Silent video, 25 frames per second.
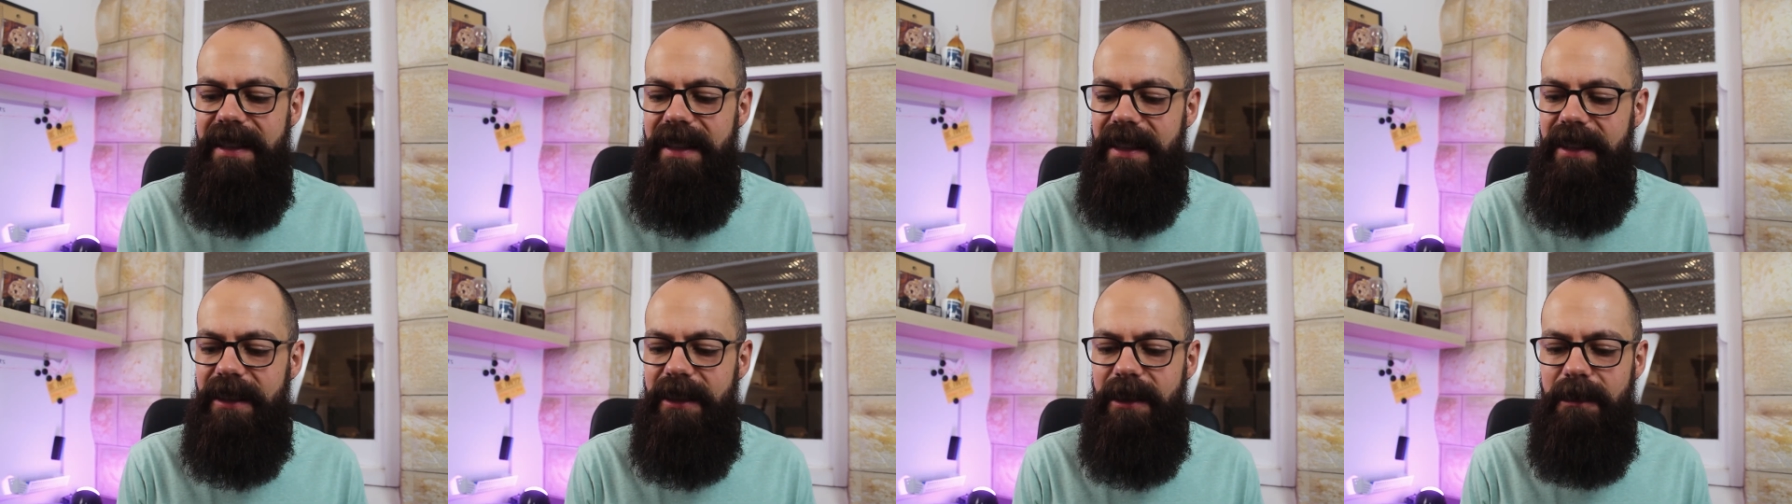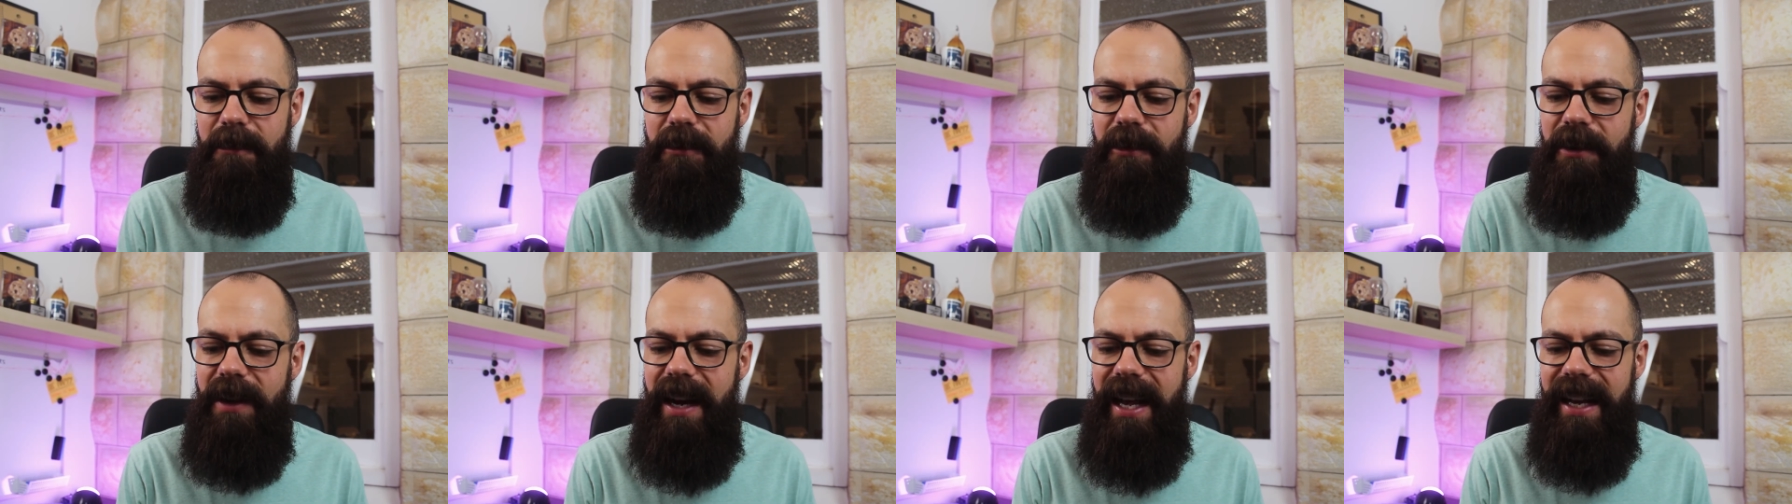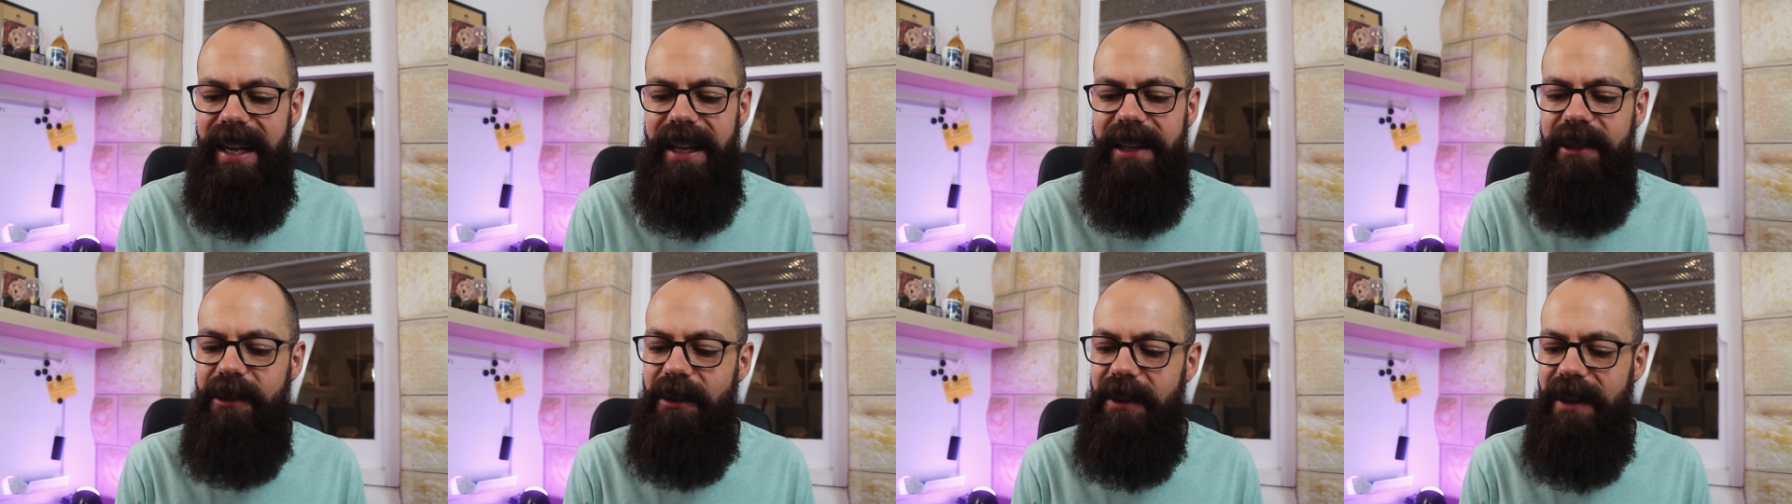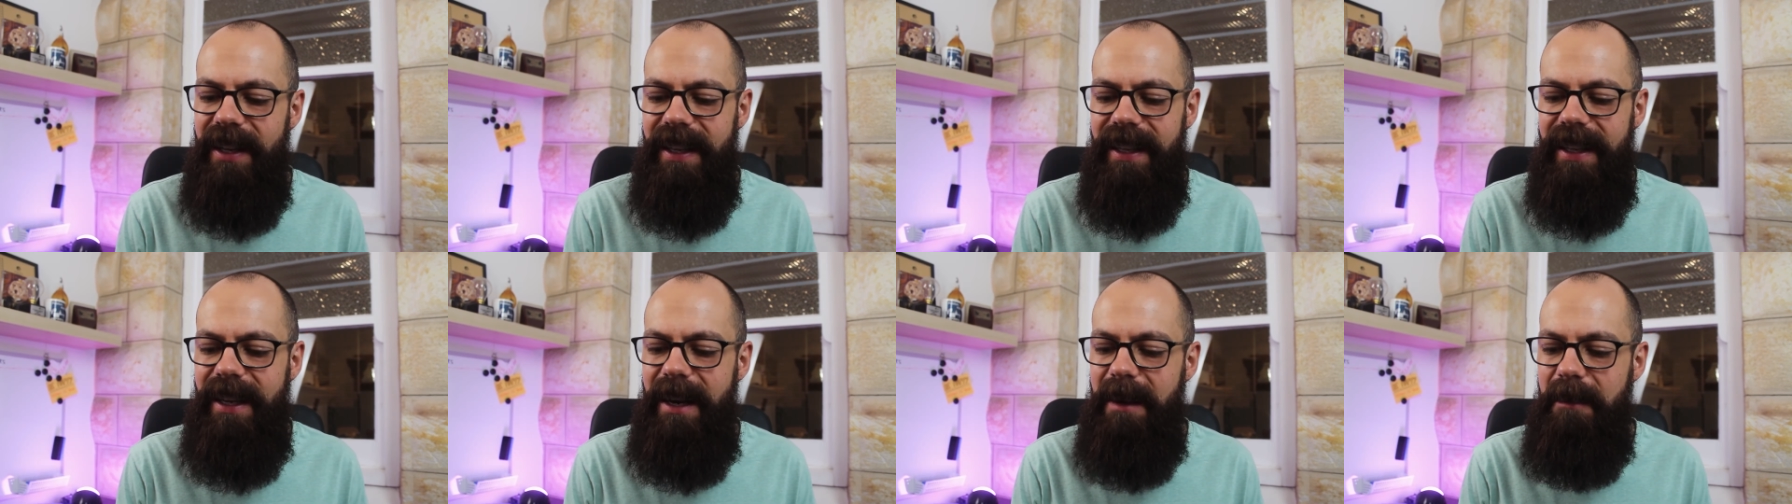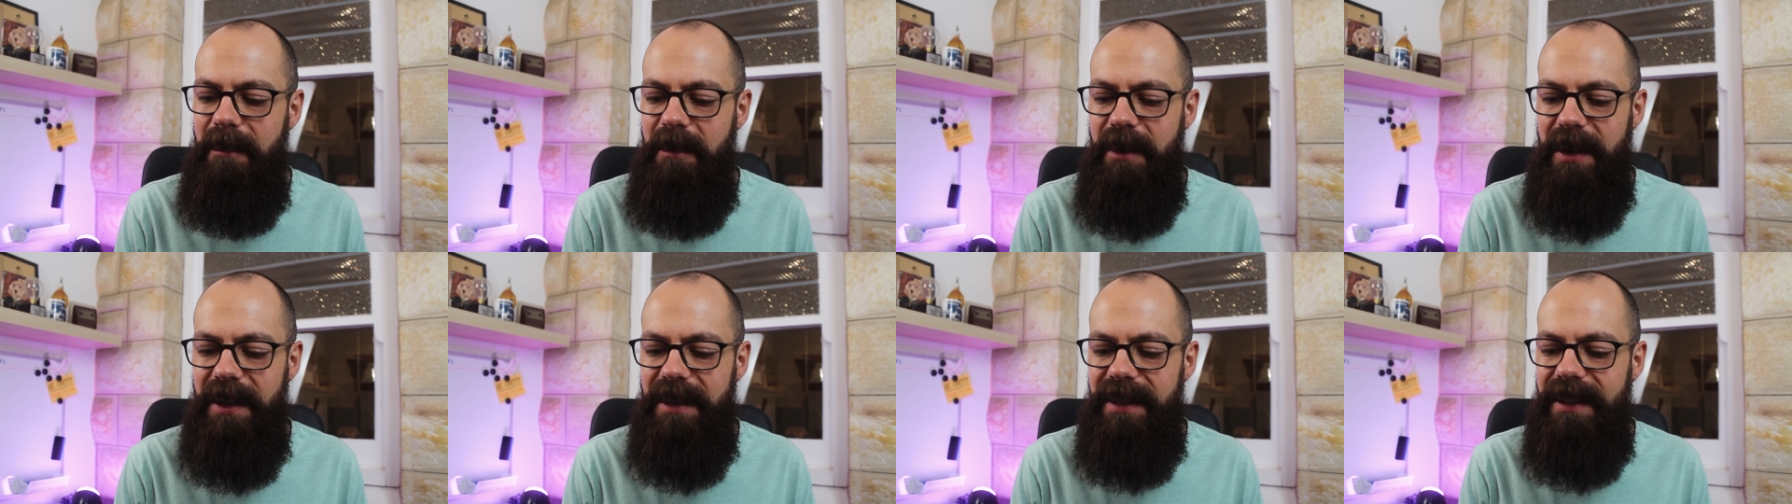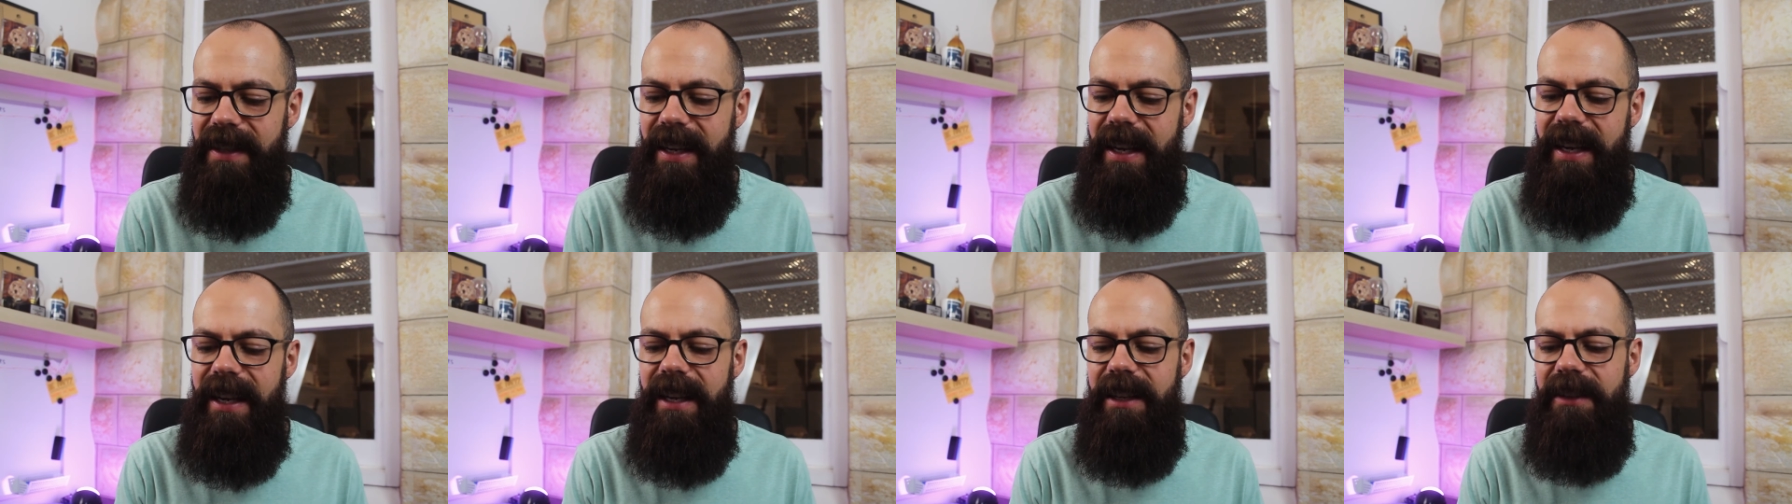this small electronic compass,